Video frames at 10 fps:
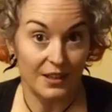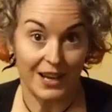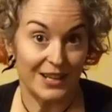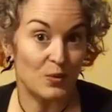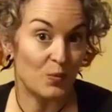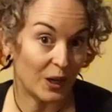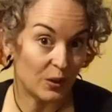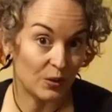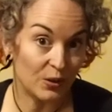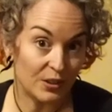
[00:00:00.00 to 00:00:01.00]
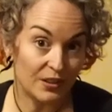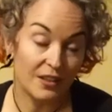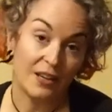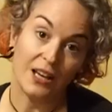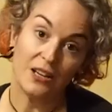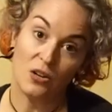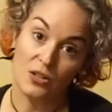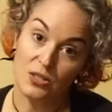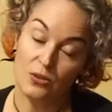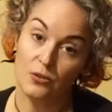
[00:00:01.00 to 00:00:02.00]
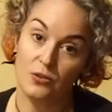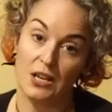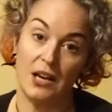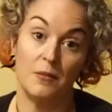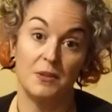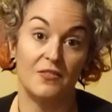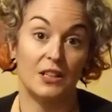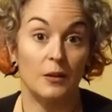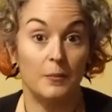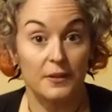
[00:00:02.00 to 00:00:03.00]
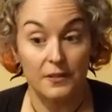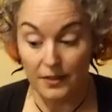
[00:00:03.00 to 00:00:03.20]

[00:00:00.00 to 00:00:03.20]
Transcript: as a record and also to help develop